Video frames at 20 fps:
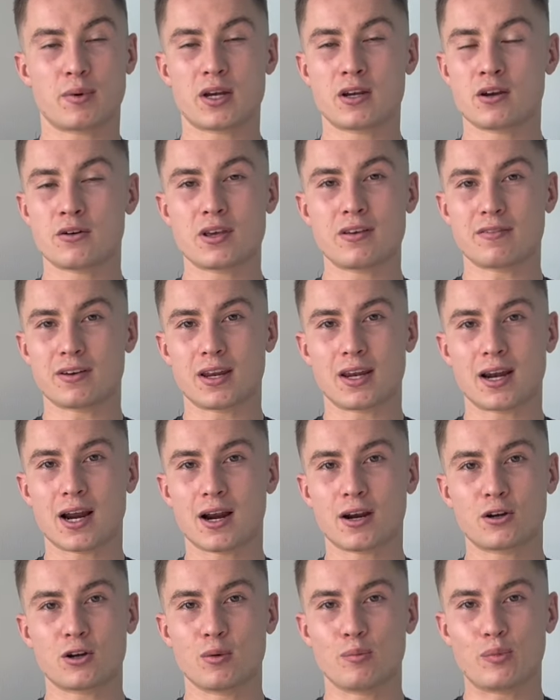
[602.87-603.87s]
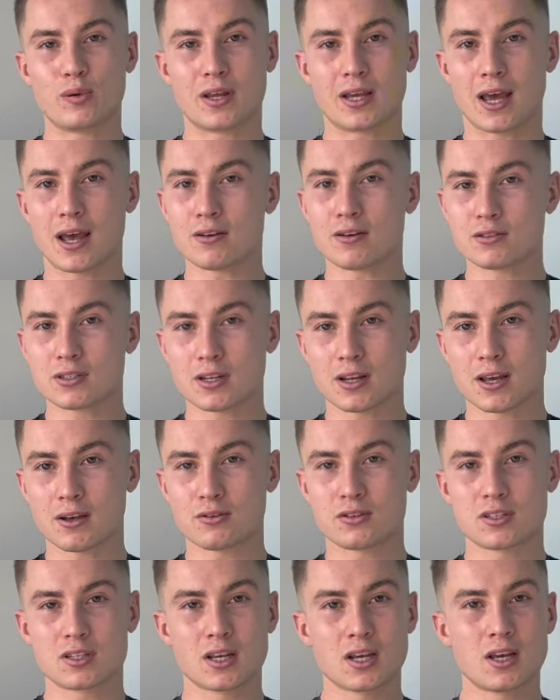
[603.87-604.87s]
I know even in our company, House &
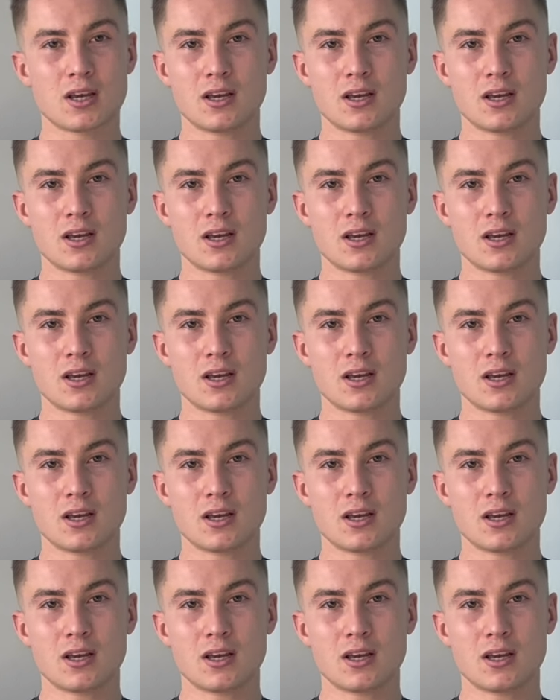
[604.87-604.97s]
House,